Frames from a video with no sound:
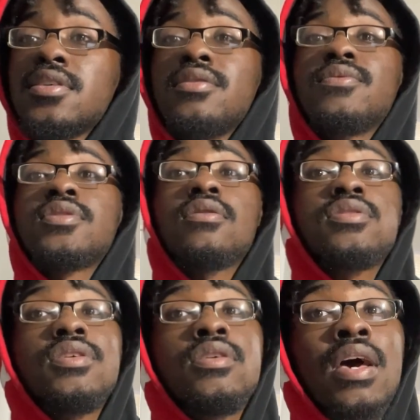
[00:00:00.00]
And we'll talk to
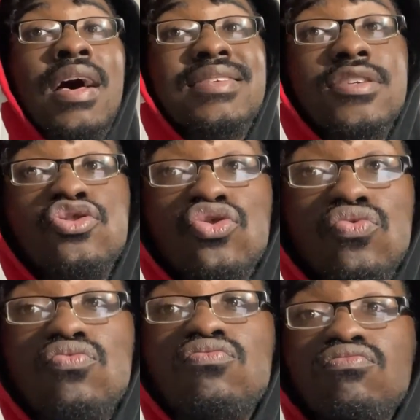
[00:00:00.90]
you guys
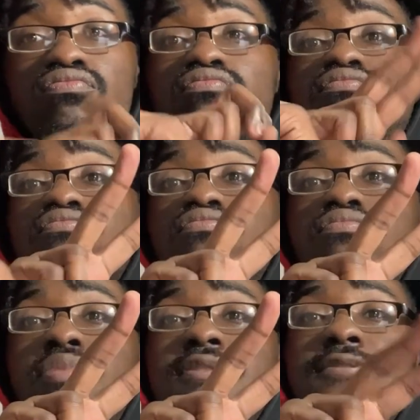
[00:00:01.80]
soon.
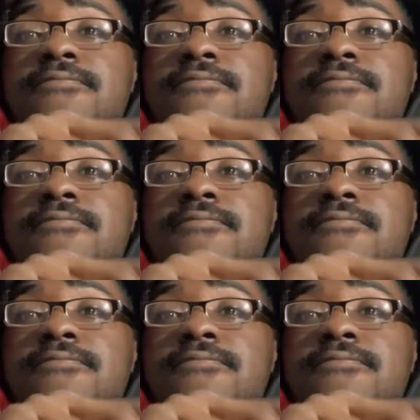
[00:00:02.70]
Peace.